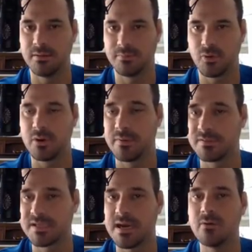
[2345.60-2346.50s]
Coin
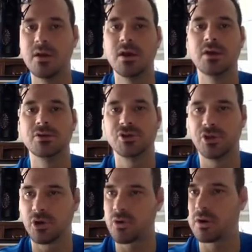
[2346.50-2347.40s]
Payments account, to
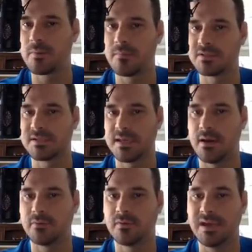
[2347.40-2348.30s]
your Coin Payments
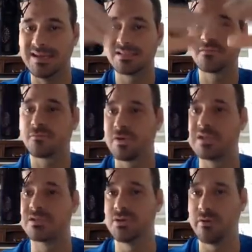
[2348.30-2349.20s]
account. And it's
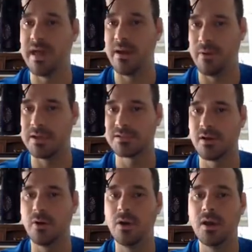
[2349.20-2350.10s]
free to do it that way.
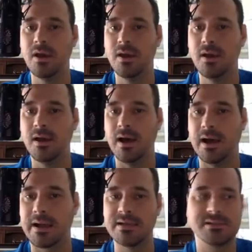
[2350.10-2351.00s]
So,
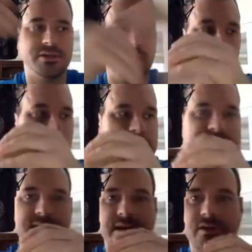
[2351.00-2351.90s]
guys, we're not
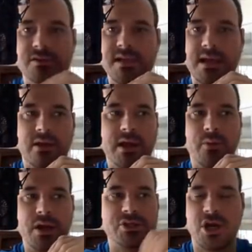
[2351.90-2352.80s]
sitting here saying, okay,
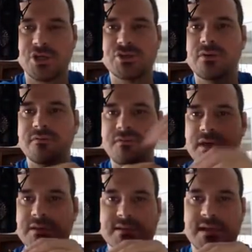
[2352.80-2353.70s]
we're going to charge you a
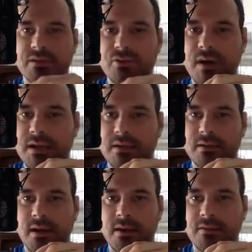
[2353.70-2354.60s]
fee to send you money,
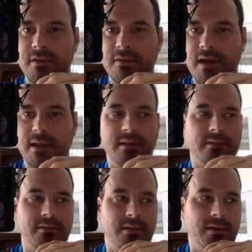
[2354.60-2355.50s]
anything like that. Like,
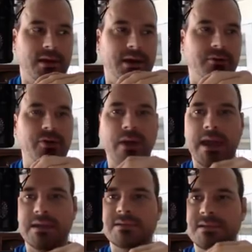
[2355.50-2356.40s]
I don't know
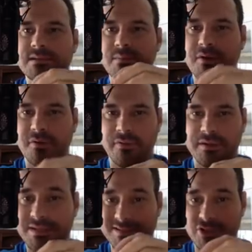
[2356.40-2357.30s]
any system out there
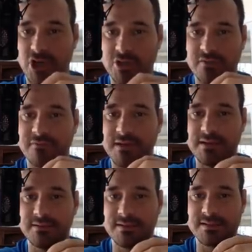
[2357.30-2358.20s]
that doesn't charge a
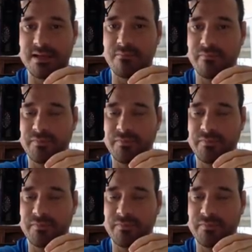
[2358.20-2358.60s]
fee to send